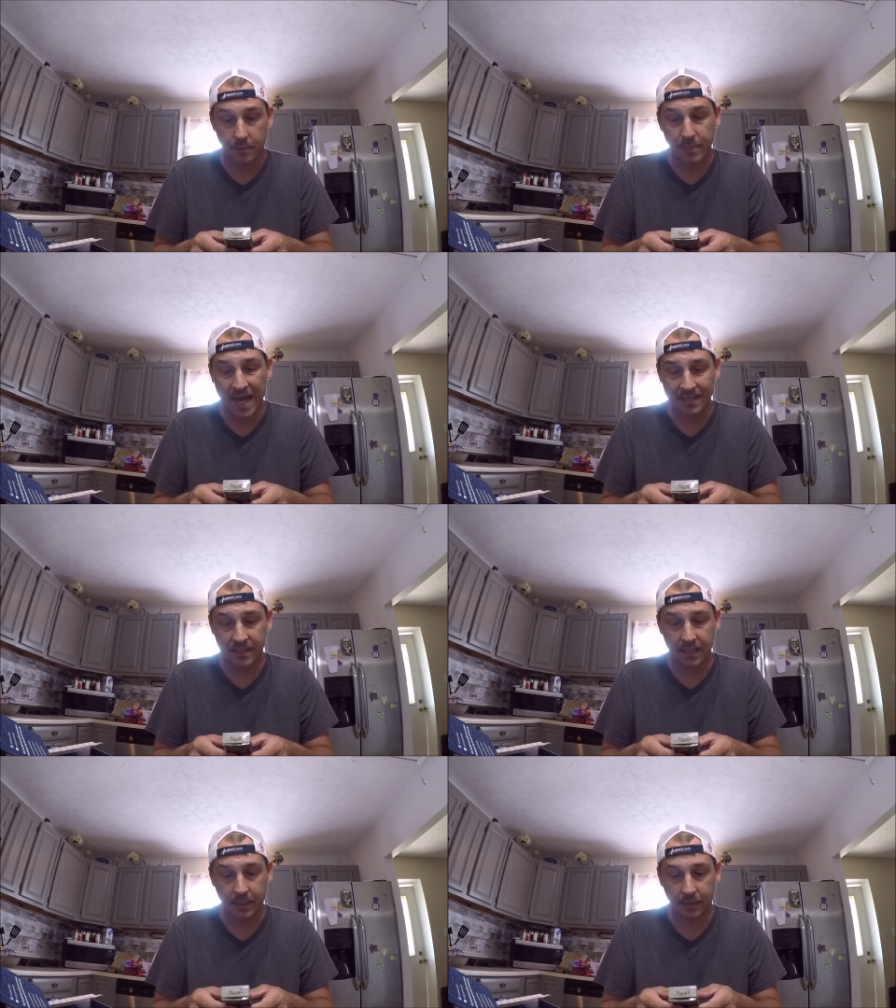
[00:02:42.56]

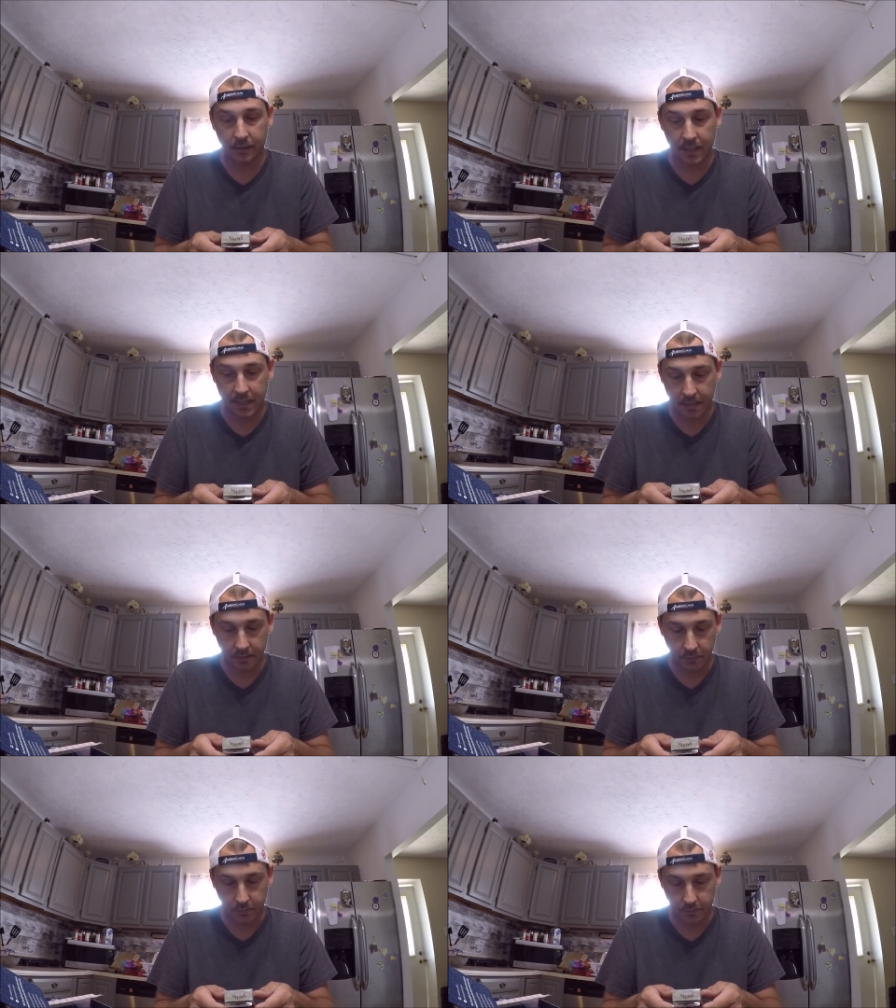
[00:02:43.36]
Bass Hit, Great
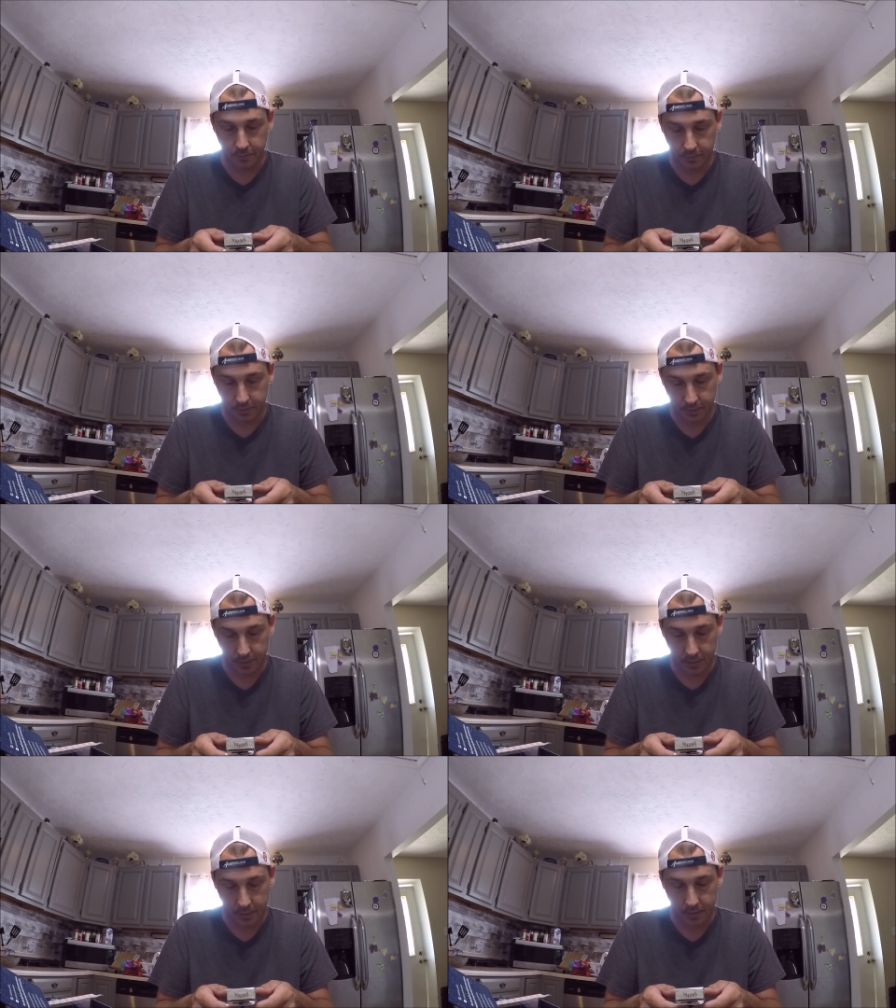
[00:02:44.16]
Outdoors.
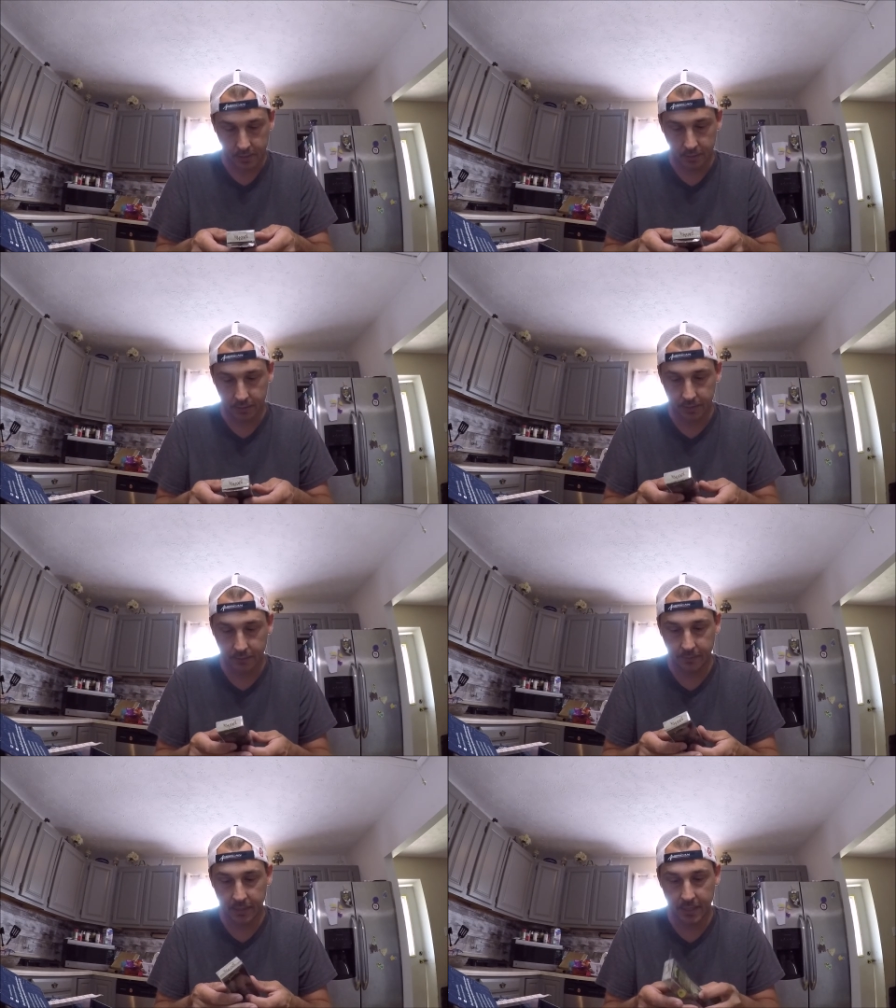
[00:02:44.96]
Uh, looks
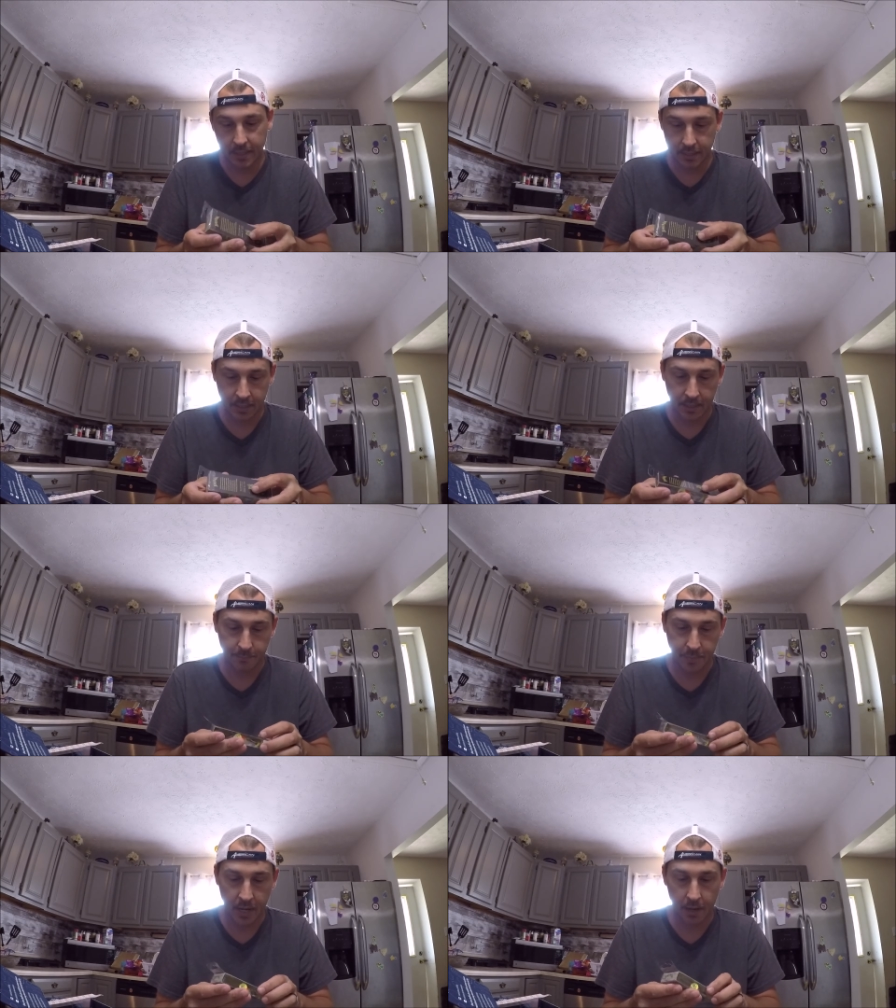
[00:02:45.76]
like we got a
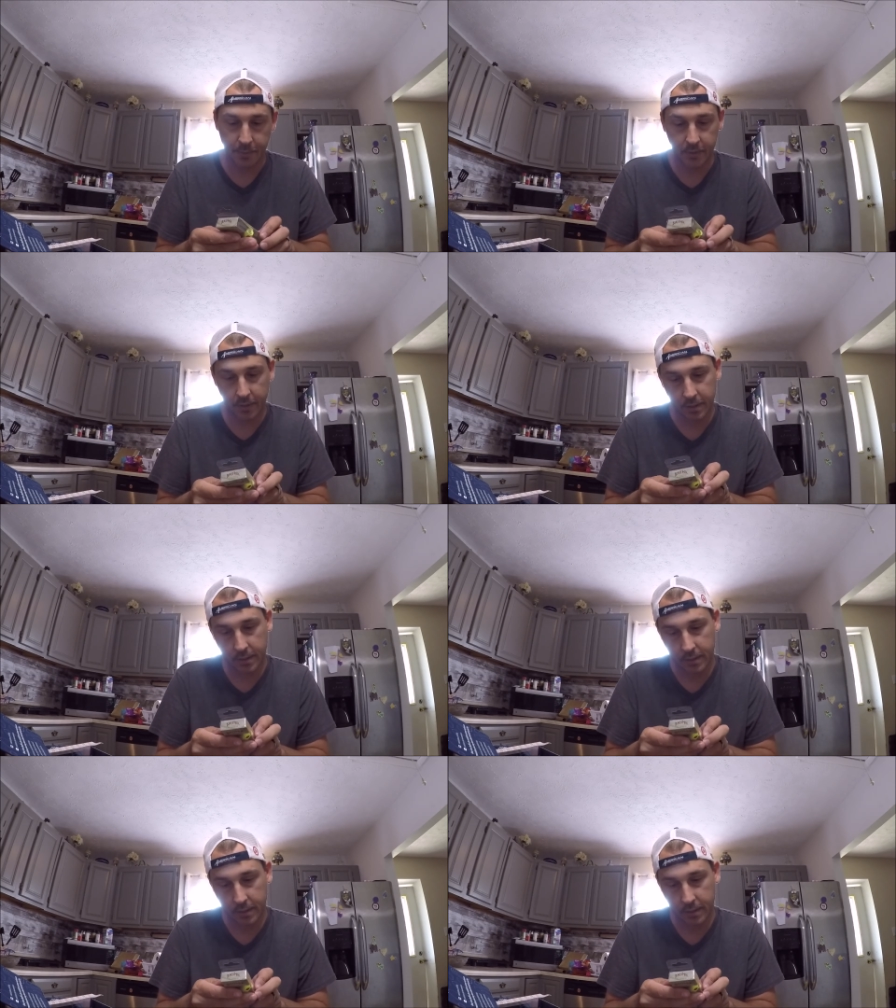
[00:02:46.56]
popper.